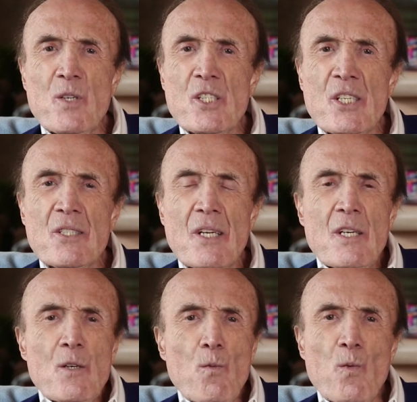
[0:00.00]
which is
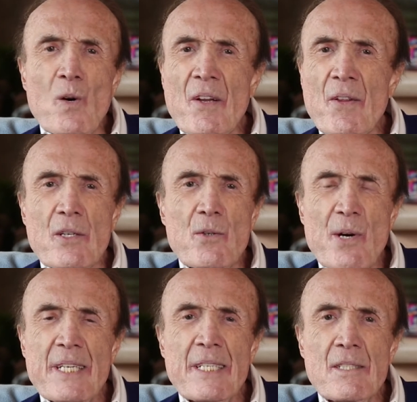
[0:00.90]
one of the
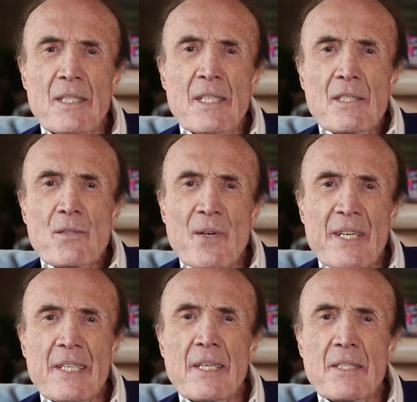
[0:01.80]
great
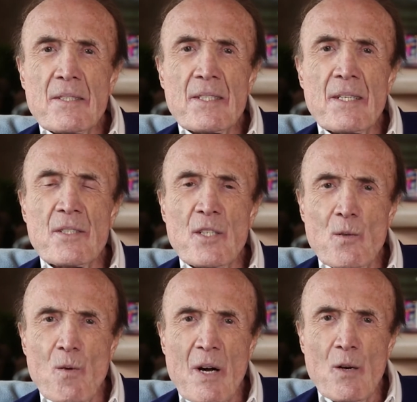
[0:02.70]
ingredients
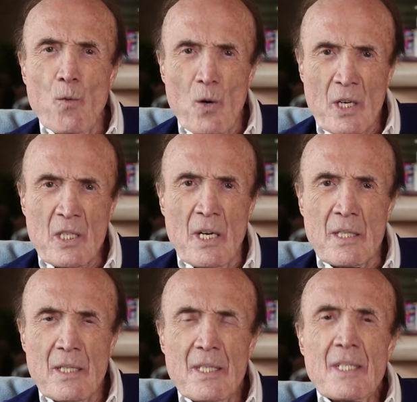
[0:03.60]
you want to work on.